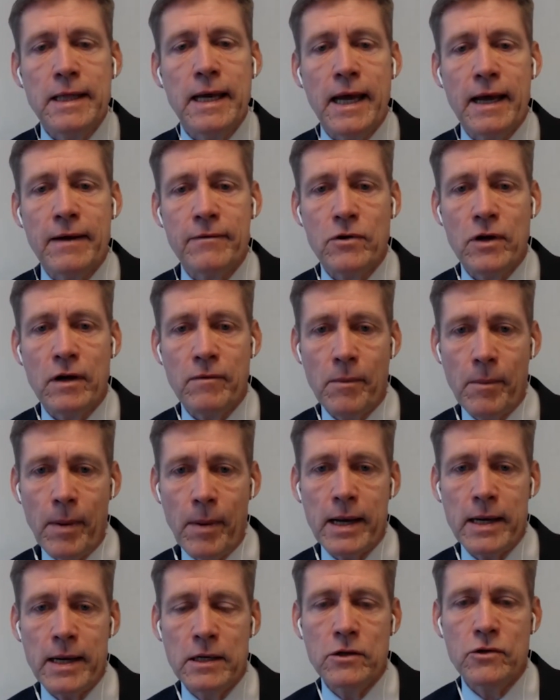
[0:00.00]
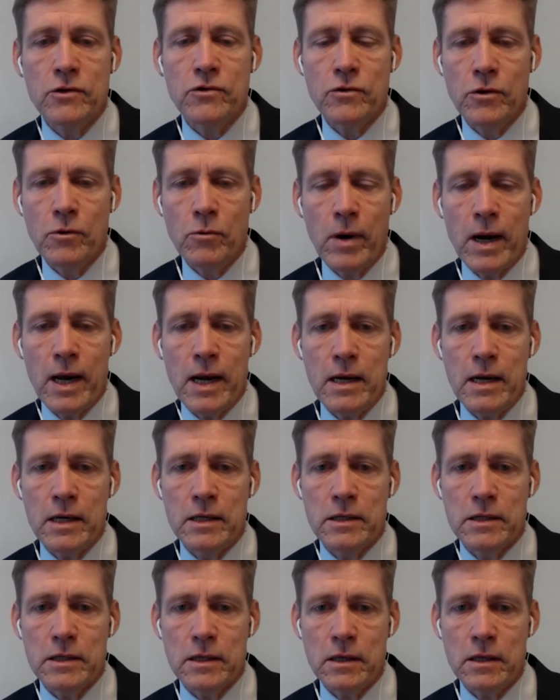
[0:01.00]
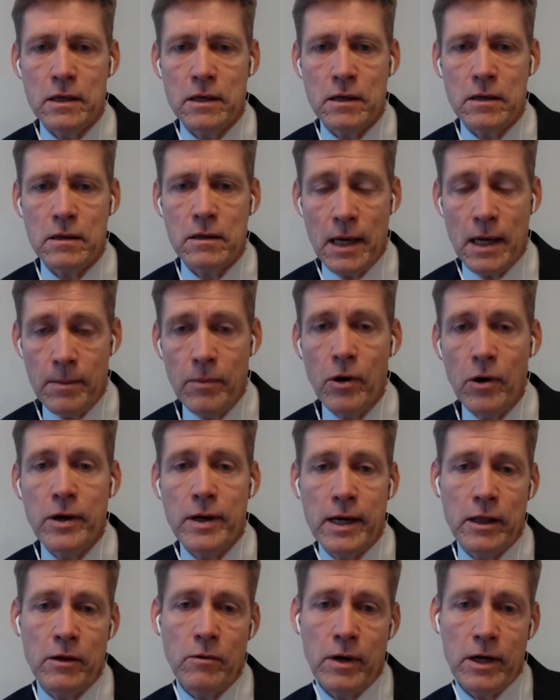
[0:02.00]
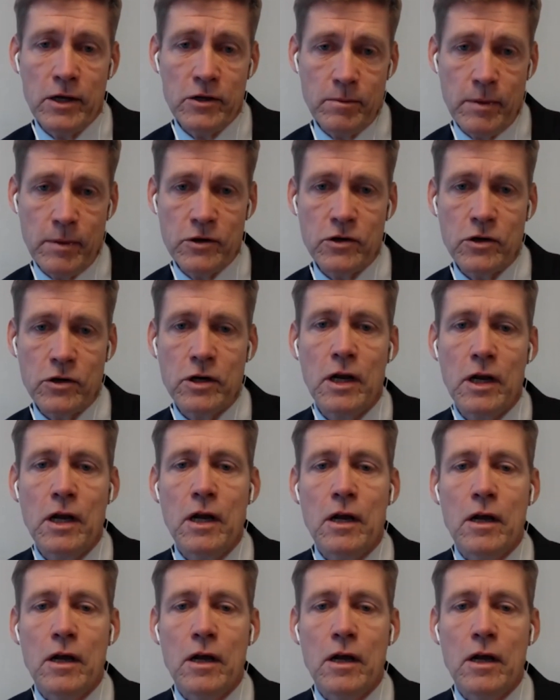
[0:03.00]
They have to have a buy-in to the way it's the endpoint and the way it's measured.